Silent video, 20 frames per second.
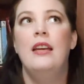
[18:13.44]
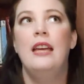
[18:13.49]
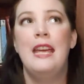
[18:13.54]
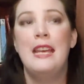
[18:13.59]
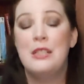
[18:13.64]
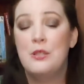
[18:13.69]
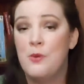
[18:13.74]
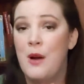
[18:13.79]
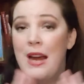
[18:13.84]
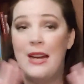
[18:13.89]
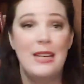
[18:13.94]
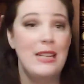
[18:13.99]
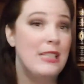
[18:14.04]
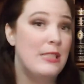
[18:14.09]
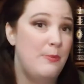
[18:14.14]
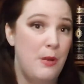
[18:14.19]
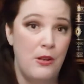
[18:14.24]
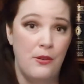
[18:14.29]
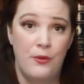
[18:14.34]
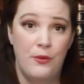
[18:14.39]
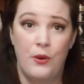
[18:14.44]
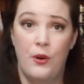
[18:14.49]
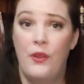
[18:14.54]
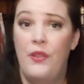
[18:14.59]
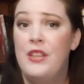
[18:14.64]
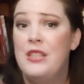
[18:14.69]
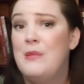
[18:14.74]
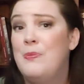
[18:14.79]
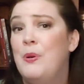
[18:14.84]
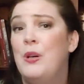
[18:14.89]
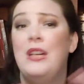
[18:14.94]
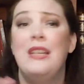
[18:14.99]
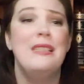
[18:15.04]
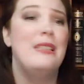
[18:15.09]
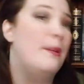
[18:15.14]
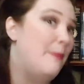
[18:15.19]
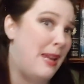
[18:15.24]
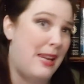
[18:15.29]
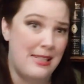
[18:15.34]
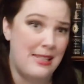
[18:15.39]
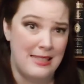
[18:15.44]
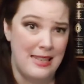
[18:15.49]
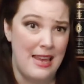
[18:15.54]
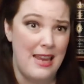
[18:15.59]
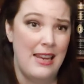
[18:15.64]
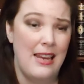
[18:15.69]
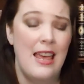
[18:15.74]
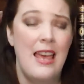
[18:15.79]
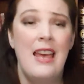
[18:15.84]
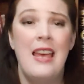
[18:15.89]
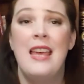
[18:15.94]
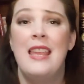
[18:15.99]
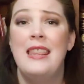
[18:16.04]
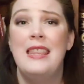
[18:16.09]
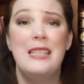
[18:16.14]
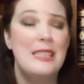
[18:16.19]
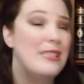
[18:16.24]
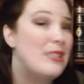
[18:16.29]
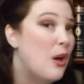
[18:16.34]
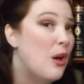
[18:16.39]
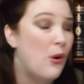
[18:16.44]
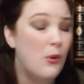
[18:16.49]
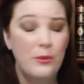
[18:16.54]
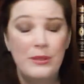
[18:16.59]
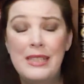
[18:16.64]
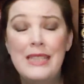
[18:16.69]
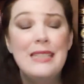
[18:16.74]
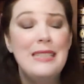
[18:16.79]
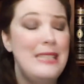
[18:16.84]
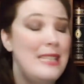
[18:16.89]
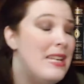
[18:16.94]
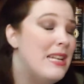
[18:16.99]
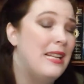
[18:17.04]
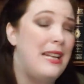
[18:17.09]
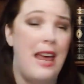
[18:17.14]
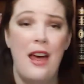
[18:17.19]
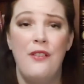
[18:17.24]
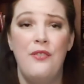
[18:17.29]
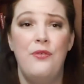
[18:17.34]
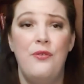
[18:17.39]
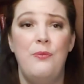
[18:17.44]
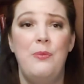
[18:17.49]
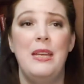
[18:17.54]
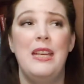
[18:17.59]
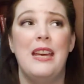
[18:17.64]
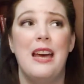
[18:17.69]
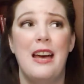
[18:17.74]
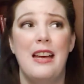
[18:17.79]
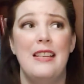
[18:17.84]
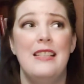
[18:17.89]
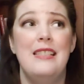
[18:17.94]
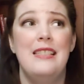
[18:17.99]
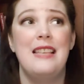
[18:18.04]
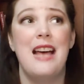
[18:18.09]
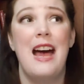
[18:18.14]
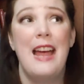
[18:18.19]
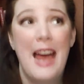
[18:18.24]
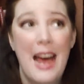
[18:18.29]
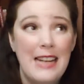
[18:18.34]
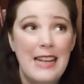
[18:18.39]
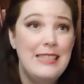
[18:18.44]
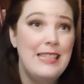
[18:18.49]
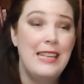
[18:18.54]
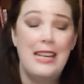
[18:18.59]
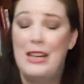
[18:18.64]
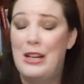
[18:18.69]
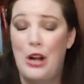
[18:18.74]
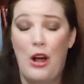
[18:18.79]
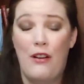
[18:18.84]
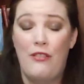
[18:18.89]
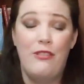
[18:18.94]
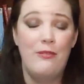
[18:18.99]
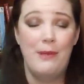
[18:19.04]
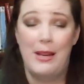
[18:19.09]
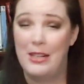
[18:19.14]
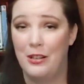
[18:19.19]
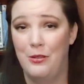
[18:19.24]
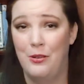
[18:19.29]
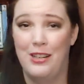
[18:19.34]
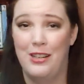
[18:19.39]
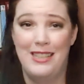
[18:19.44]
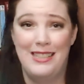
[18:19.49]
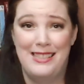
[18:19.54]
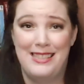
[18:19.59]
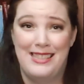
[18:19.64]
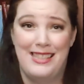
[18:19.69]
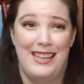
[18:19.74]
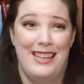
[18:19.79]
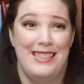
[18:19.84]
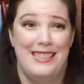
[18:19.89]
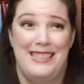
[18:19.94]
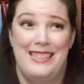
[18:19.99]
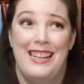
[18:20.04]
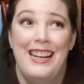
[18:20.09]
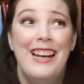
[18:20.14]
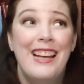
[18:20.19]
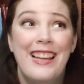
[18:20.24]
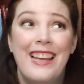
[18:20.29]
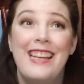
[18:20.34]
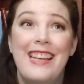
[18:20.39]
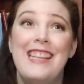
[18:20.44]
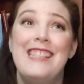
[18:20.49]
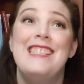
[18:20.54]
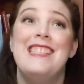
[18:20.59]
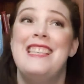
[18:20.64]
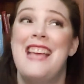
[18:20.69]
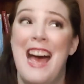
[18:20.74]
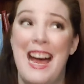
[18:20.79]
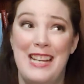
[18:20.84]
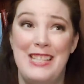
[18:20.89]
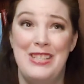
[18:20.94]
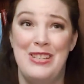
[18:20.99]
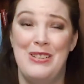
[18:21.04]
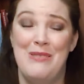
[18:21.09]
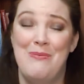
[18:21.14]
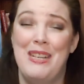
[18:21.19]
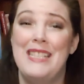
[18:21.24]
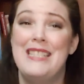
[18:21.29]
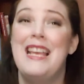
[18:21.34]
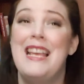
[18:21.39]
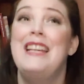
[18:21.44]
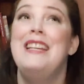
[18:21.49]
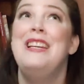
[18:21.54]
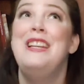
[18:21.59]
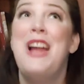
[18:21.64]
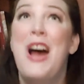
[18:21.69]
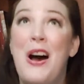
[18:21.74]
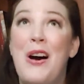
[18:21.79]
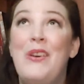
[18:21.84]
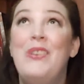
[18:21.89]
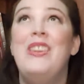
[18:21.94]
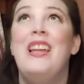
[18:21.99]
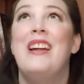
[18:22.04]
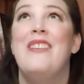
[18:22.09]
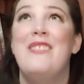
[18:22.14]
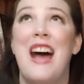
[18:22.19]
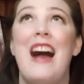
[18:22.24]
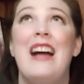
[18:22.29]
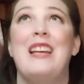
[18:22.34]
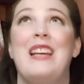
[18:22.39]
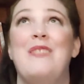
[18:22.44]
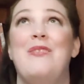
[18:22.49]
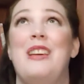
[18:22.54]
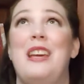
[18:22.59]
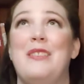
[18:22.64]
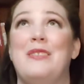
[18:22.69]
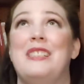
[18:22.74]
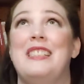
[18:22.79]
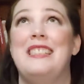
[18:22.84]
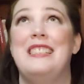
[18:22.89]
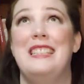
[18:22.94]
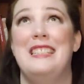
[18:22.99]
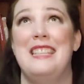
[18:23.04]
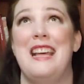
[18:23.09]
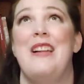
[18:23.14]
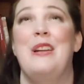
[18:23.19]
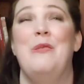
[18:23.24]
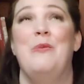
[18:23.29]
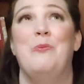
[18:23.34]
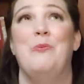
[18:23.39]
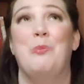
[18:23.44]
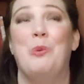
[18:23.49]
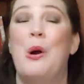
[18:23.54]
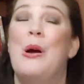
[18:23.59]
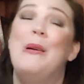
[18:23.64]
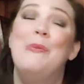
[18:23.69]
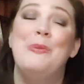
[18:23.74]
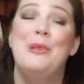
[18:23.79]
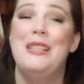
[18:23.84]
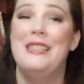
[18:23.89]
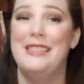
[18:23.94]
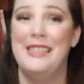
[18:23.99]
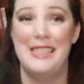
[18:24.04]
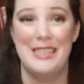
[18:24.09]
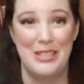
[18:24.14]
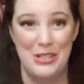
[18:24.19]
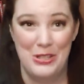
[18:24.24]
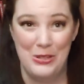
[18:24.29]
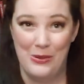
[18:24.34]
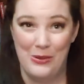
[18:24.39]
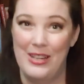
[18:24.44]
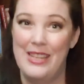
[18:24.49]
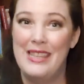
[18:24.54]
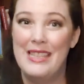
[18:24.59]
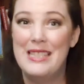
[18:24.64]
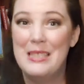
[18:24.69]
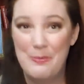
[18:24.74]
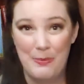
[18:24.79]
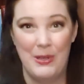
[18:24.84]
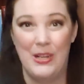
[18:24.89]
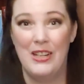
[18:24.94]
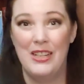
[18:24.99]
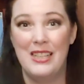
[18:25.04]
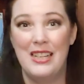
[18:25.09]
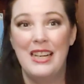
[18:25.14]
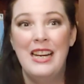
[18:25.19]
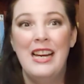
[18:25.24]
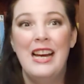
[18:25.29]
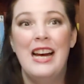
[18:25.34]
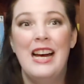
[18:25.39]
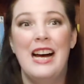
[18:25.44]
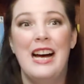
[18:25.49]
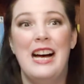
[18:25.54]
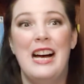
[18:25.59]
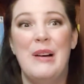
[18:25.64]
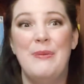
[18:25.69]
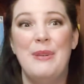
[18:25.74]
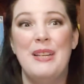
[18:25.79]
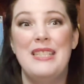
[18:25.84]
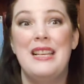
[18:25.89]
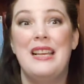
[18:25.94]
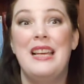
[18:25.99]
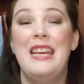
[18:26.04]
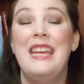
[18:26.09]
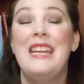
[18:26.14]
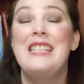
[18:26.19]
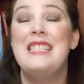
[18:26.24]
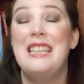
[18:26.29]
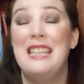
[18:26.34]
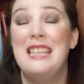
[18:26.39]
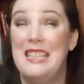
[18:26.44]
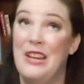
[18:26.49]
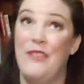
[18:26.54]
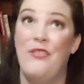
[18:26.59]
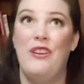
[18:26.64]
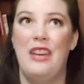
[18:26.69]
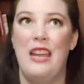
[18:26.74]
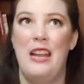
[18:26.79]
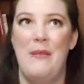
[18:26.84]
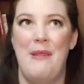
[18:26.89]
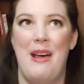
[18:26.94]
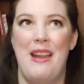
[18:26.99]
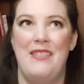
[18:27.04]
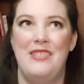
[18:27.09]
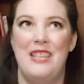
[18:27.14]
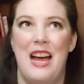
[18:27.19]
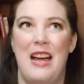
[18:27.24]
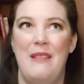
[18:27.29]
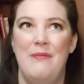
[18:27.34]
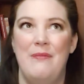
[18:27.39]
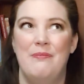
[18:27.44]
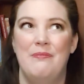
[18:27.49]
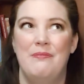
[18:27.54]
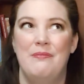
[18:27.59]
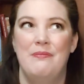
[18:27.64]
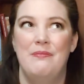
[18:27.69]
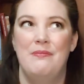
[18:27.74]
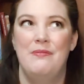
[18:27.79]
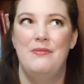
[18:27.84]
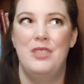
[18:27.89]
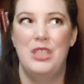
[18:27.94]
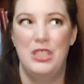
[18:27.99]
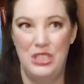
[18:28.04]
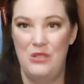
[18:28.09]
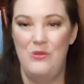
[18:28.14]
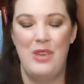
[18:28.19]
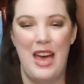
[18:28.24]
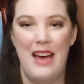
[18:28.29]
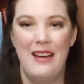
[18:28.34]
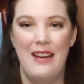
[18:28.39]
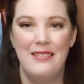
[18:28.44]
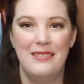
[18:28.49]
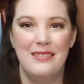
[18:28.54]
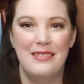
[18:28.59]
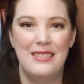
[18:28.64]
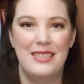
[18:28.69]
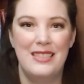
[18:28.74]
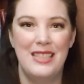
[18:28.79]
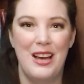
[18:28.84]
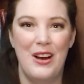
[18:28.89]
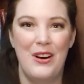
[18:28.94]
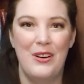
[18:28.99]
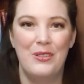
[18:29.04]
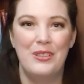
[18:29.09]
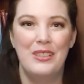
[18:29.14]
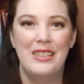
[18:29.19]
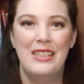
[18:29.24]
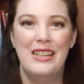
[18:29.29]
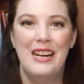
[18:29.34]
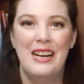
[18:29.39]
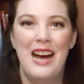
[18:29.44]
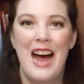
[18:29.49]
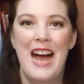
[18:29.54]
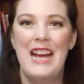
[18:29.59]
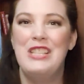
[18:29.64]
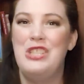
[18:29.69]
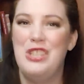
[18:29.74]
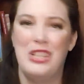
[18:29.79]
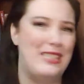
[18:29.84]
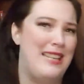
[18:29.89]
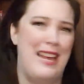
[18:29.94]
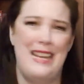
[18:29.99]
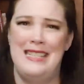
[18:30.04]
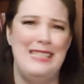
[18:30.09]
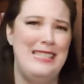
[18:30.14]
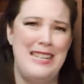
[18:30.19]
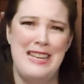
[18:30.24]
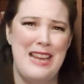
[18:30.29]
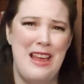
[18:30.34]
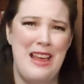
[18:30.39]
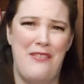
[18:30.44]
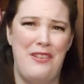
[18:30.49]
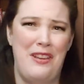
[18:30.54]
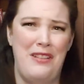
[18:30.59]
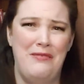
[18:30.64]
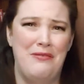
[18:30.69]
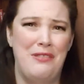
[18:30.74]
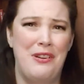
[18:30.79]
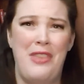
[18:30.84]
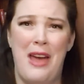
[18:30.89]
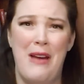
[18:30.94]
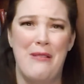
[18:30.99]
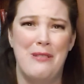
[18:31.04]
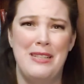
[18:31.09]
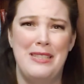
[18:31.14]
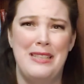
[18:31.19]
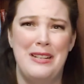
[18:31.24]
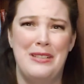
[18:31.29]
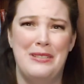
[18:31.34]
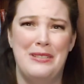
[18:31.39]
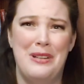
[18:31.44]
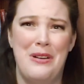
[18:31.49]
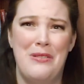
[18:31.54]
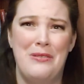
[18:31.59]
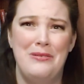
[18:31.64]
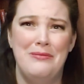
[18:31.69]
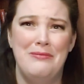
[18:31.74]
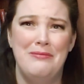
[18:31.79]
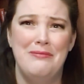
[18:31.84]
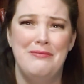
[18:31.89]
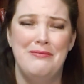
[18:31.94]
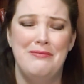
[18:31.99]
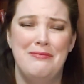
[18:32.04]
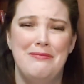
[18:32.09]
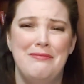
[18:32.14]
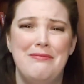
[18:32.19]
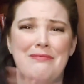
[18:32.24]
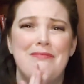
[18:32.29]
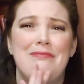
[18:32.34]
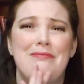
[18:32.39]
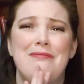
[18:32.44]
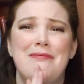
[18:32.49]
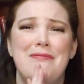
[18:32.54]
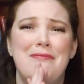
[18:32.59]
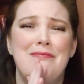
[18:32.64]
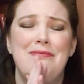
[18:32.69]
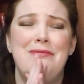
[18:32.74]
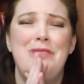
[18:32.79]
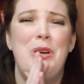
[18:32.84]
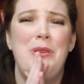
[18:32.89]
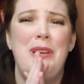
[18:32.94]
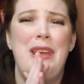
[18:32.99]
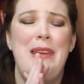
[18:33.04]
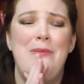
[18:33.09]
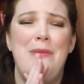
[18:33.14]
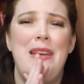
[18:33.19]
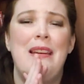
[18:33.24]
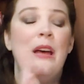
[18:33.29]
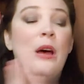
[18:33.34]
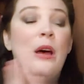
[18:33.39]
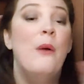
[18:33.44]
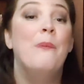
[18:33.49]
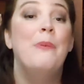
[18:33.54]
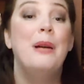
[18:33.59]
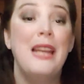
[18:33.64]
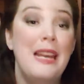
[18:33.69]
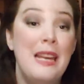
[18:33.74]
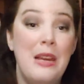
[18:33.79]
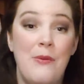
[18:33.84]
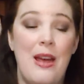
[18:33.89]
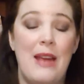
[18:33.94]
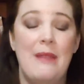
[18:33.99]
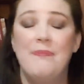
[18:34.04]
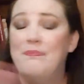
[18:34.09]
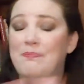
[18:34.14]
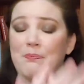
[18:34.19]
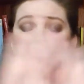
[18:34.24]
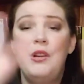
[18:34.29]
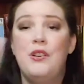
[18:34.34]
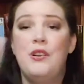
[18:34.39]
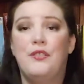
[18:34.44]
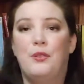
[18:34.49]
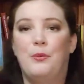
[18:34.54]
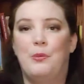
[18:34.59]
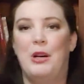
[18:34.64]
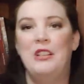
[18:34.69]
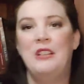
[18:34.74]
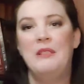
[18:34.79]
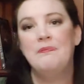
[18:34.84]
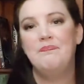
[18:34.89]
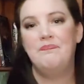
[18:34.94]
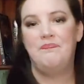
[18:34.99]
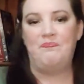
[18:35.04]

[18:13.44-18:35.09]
His writing is beautiful. This book is amazing. This is only a DNF because I had to get it off of my Goodreads list. Like, I just had to, because I know that I'm not going to be able to sit down and appropriately enjoy this book until I get a significant amount of time to do that. So I just had to DNF it for that reason alone. Don't hate me. But anyway, beautiful book.